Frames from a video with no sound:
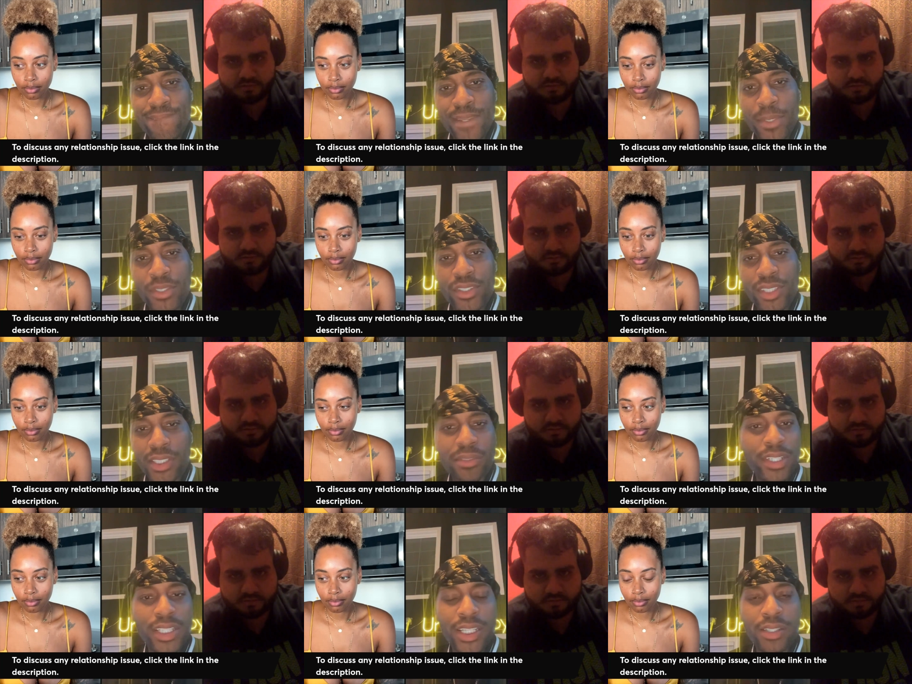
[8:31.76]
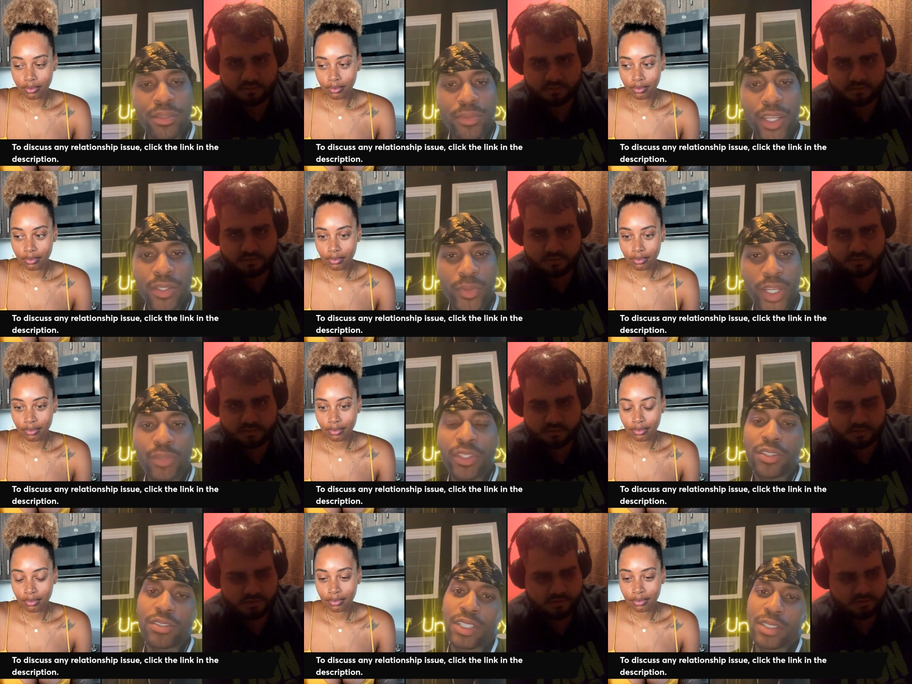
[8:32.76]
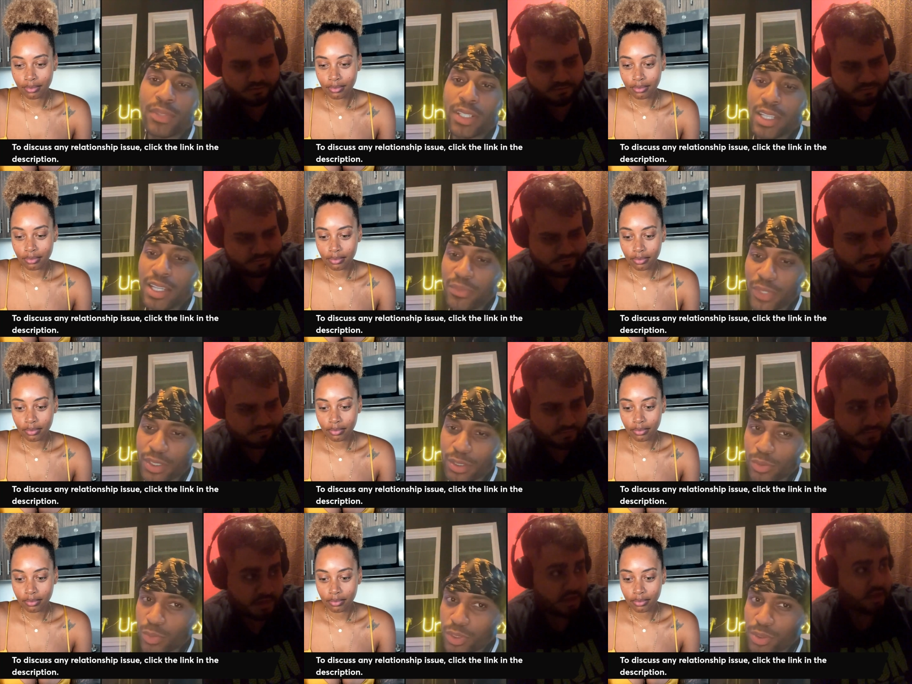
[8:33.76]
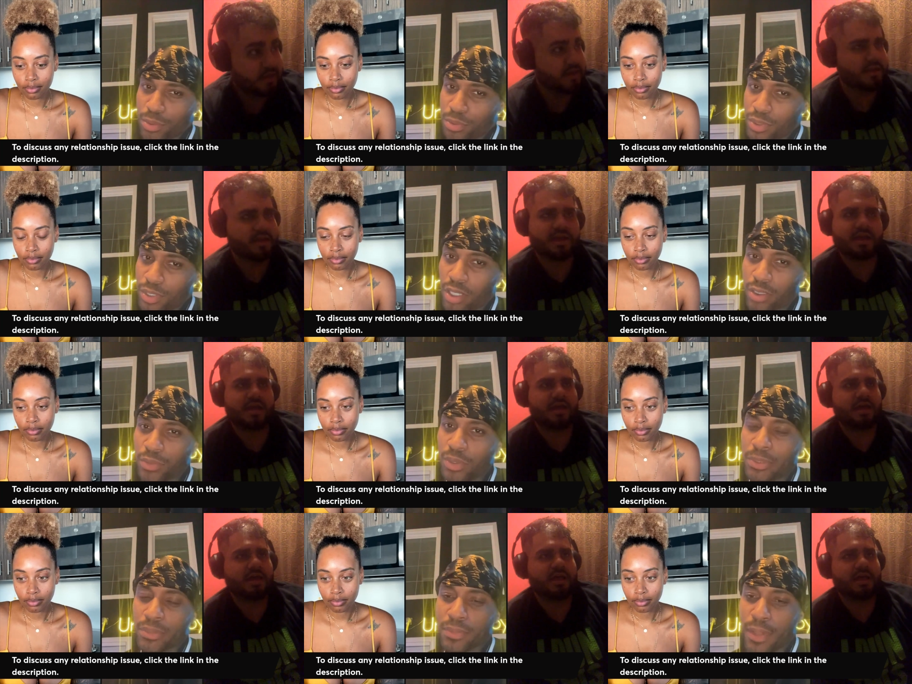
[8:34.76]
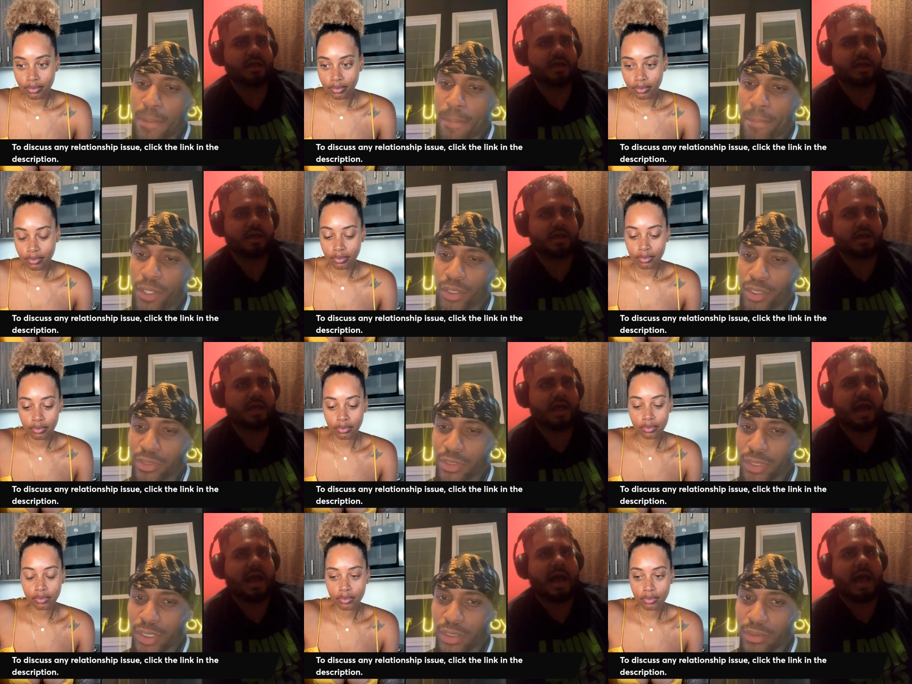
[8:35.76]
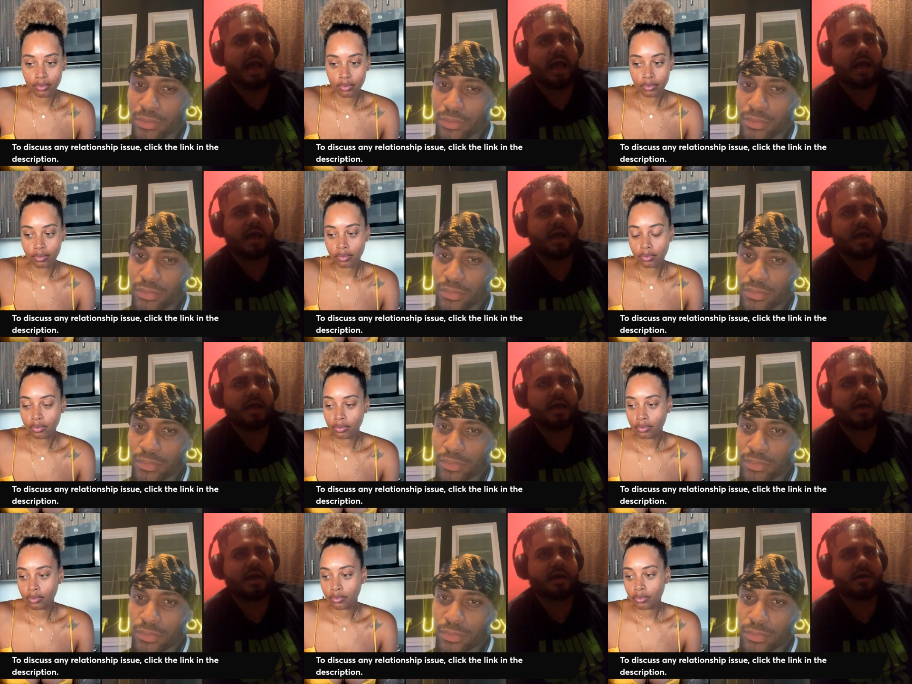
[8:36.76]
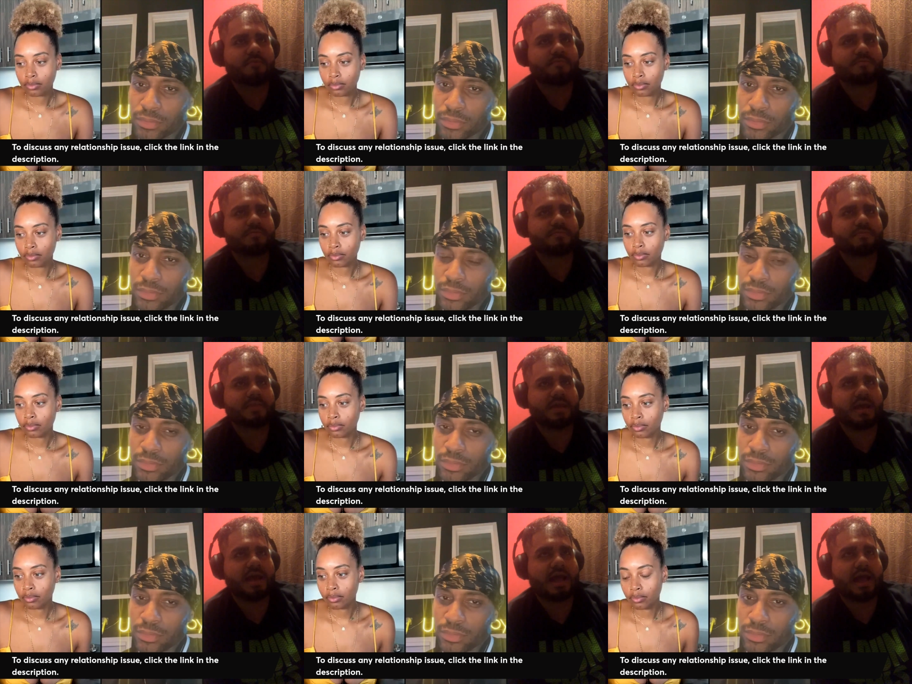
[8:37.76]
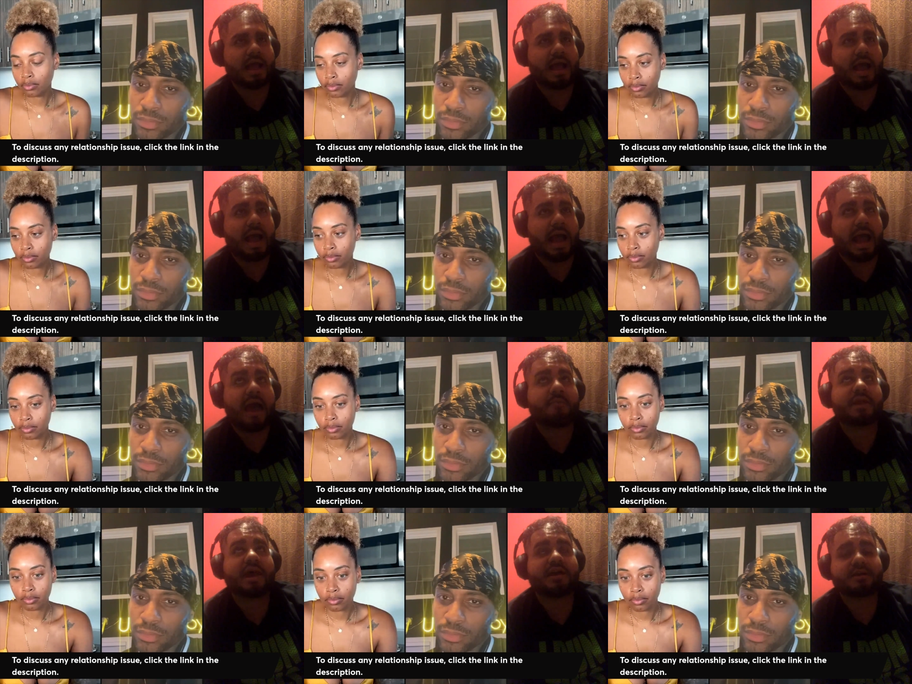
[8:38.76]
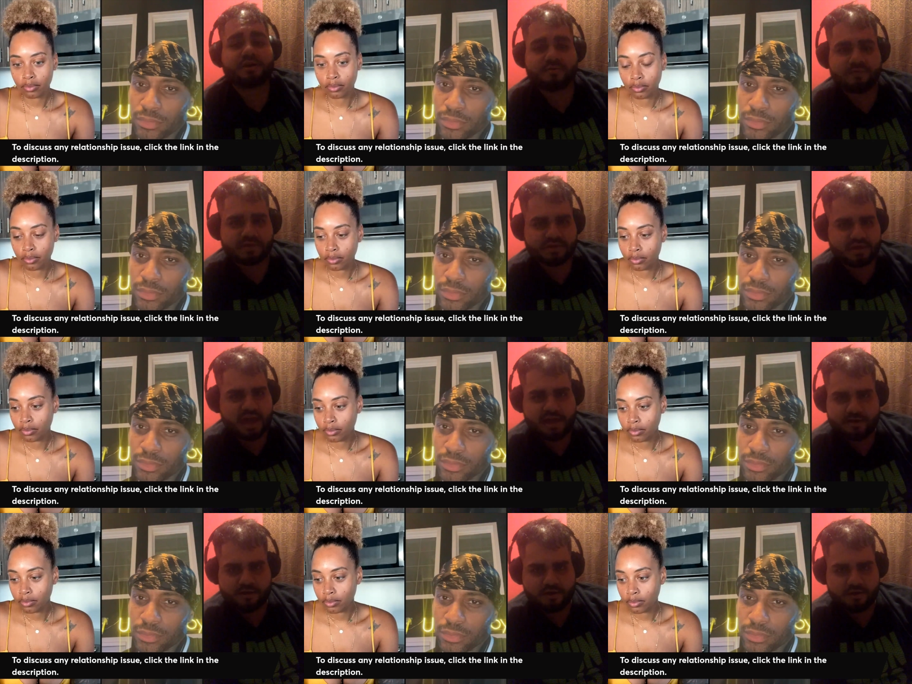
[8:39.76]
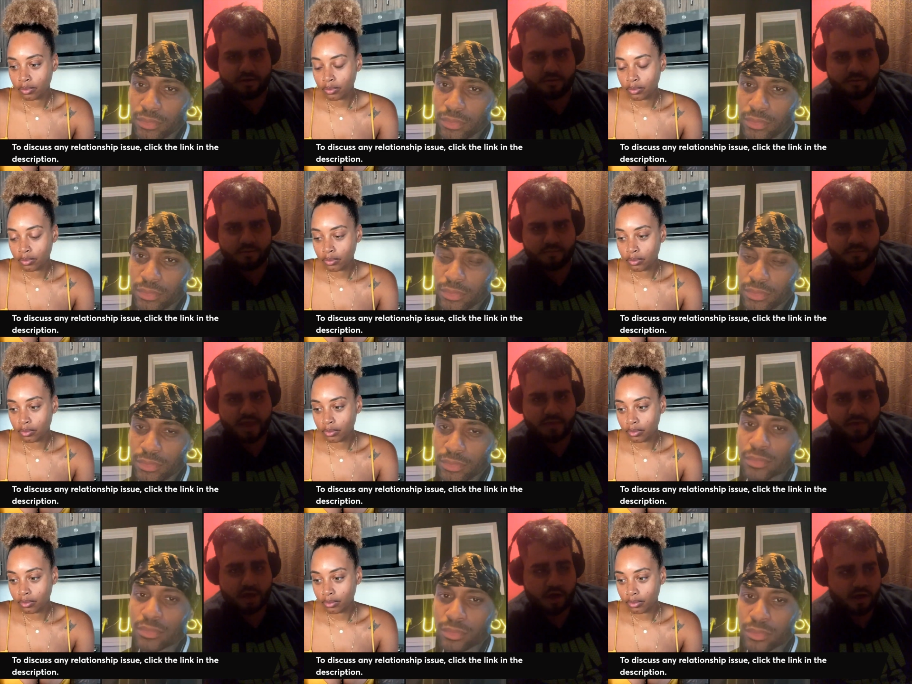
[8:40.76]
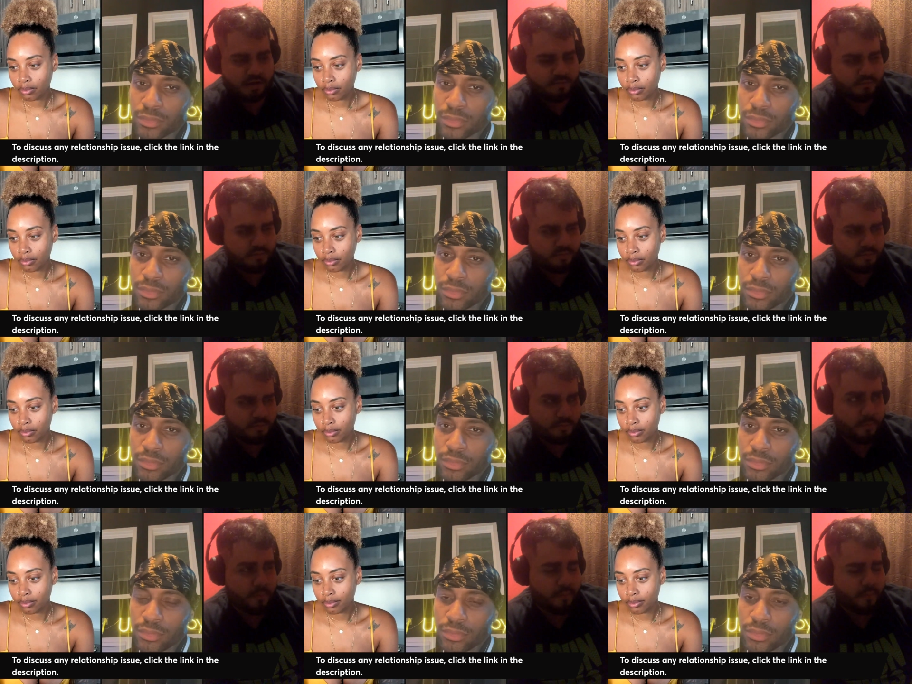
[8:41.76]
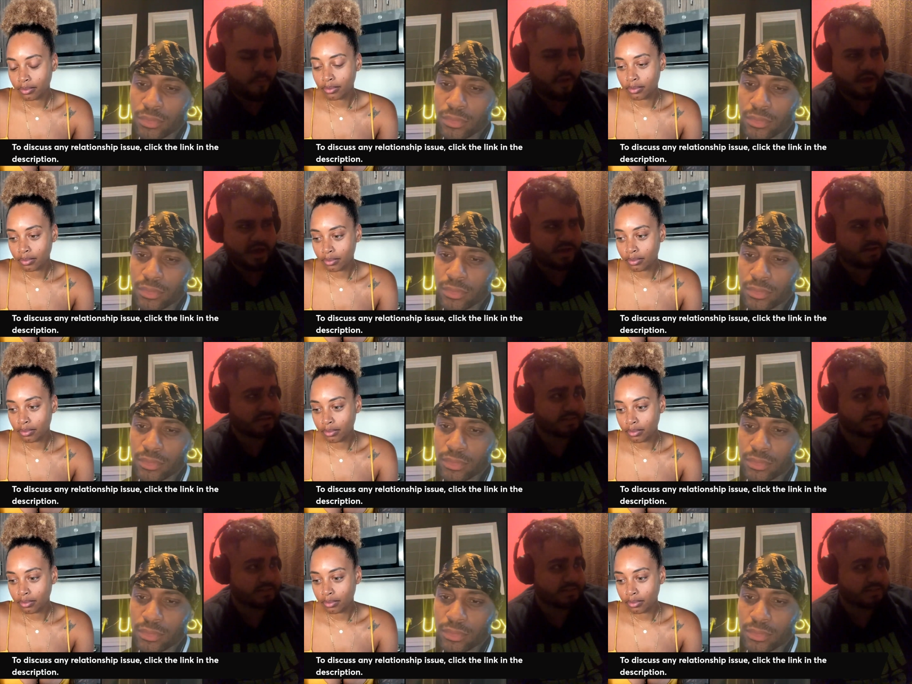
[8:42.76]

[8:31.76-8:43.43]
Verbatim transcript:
Speaker 1: But you're stuttering right now. Why you think you're stuttering right now versus when you talk to women? Are you nervous right now?
Speaker 2: I'm not nervous at all. I'm calm. But